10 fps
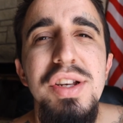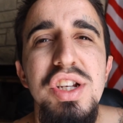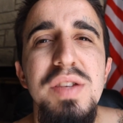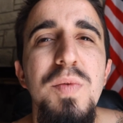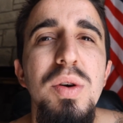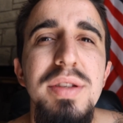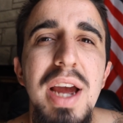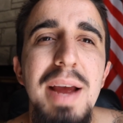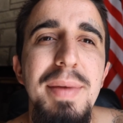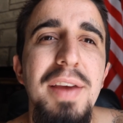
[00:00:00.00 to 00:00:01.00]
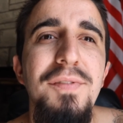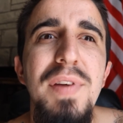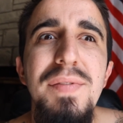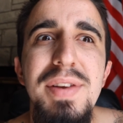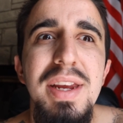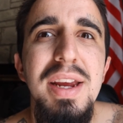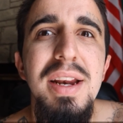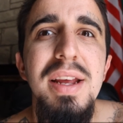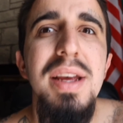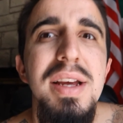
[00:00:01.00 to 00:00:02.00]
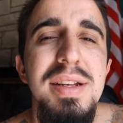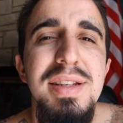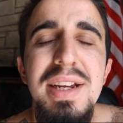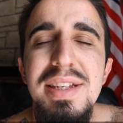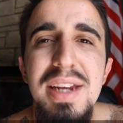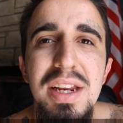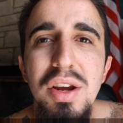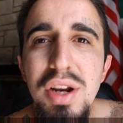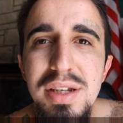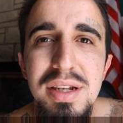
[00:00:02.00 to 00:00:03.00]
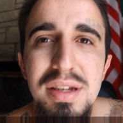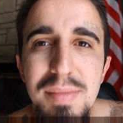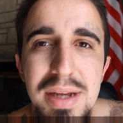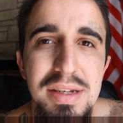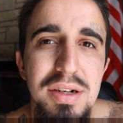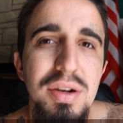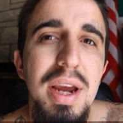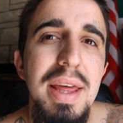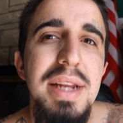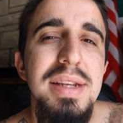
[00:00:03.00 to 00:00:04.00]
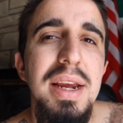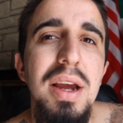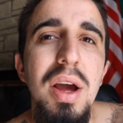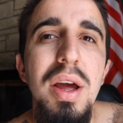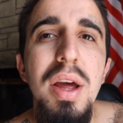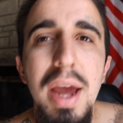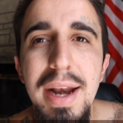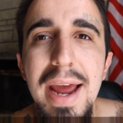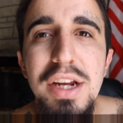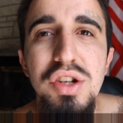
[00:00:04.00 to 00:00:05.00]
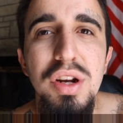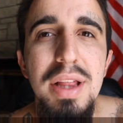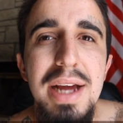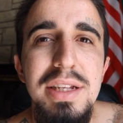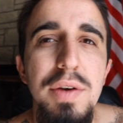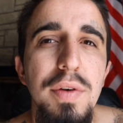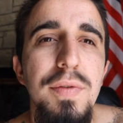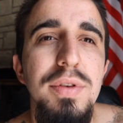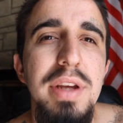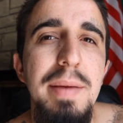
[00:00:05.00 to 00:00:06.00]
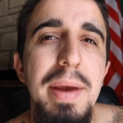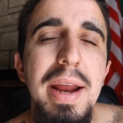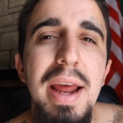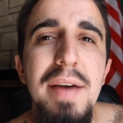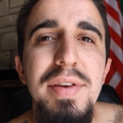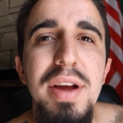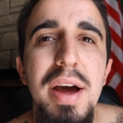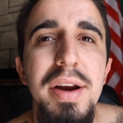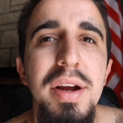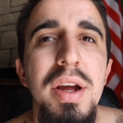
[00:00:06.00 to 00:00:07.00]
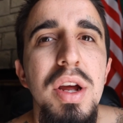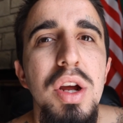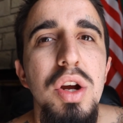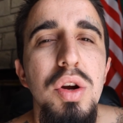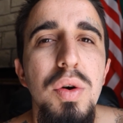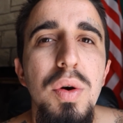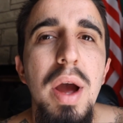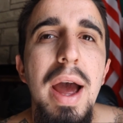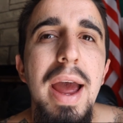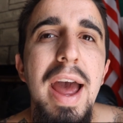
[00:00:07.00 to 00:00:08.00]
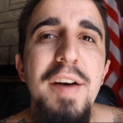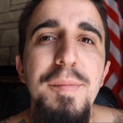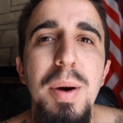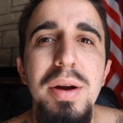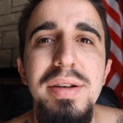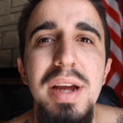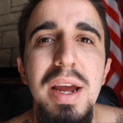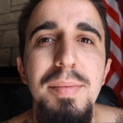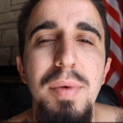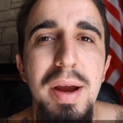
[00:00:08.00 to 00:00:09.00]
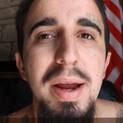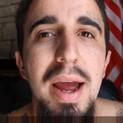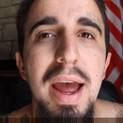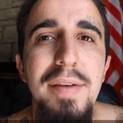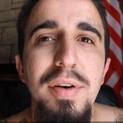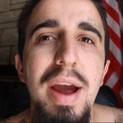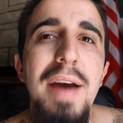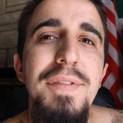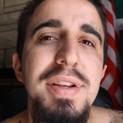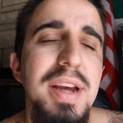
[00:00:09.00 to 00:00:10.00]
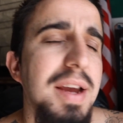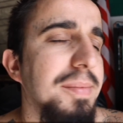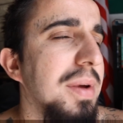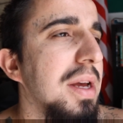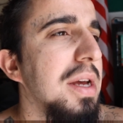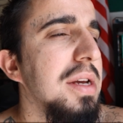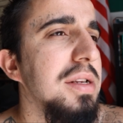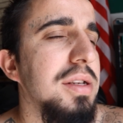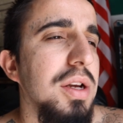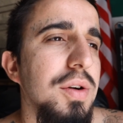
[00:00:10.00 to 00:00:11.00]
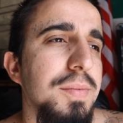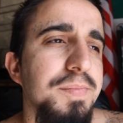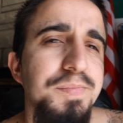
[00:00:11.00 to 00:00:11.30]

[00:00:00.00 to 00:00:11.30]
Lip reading: just full-time, like 15, 16 units a semester, okay? That's like an extra class over full-time. And I have a daughter who I have part-time, right? I have her half the time. So